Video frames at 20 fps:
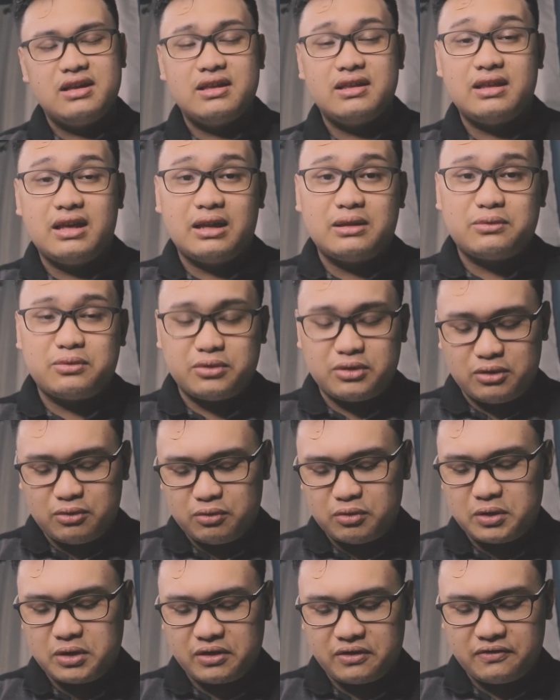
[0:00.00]
That would
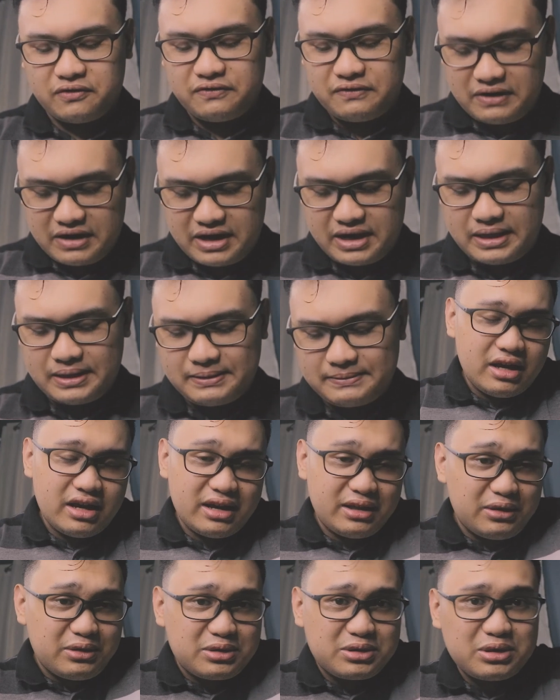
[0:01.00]
work fine.
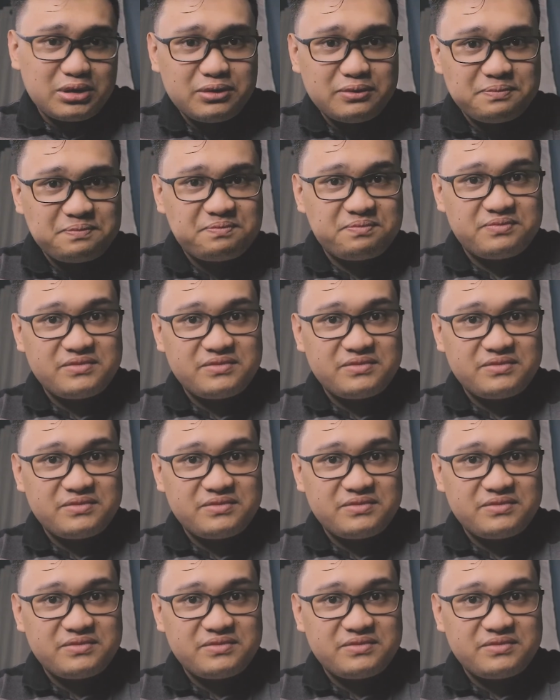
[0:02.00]
And also,